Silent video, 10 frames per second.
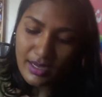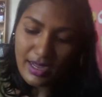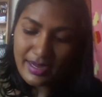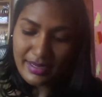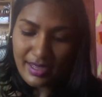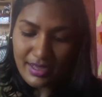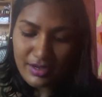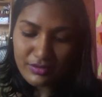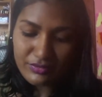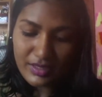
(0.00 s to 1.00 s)
I
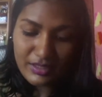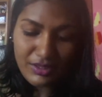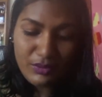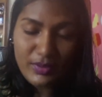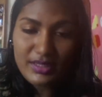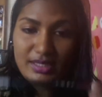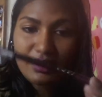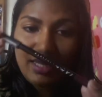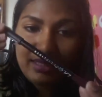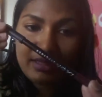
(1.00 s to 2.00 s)
have another one. This is
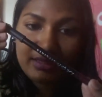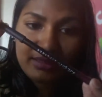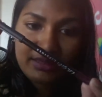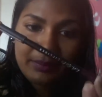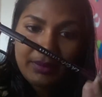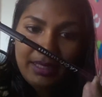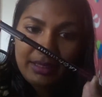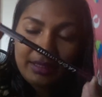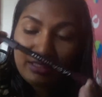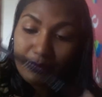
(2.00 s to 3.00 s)
the LA Girl Lip
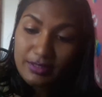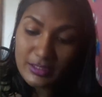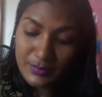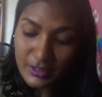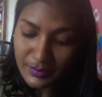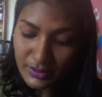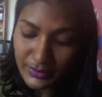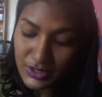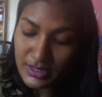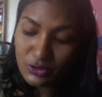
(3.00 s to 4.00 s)
Liner in Deepest Purple,
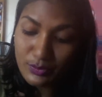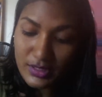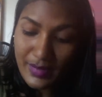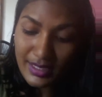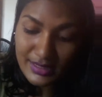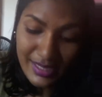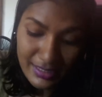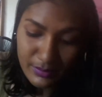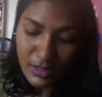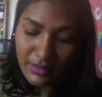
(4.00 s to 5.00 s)
which is a dupe to MAC
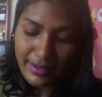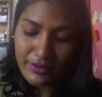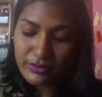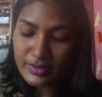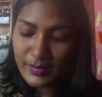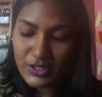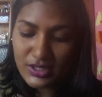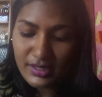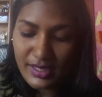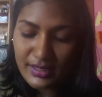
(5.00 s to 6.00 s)
Night Moth. I always
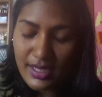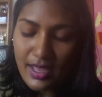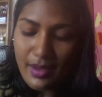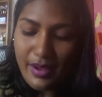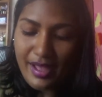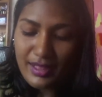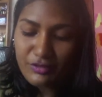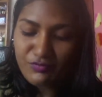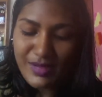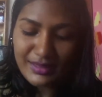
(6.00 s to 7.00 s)
mention that.
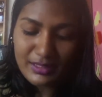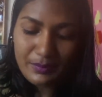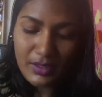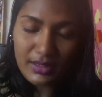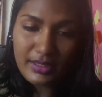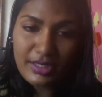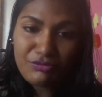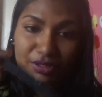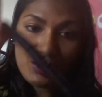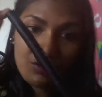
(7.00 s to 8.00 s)
e.l.f. Matte Lip Color
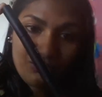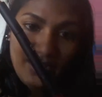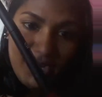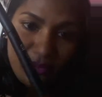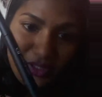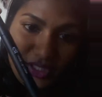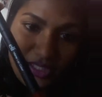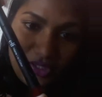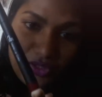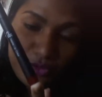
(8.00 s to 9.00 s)
in Rich Red, which is
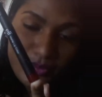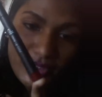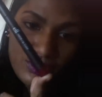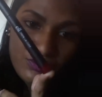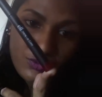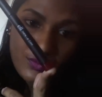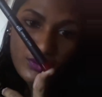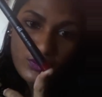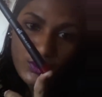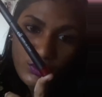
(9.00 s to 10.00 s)
a dupe to
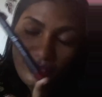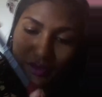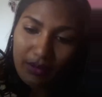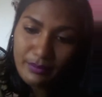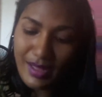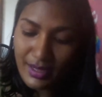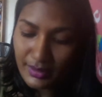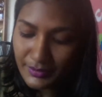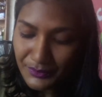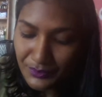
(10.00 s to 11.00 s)
Ruby Woo from
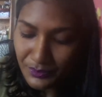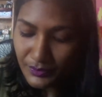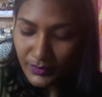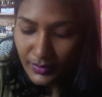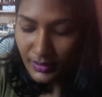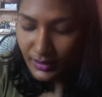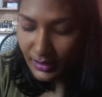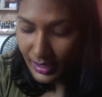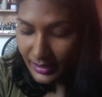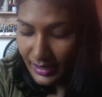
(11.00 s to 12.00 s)
MAC.
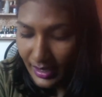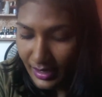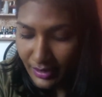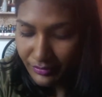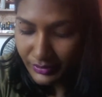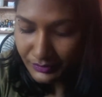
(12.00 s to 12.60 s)
I have...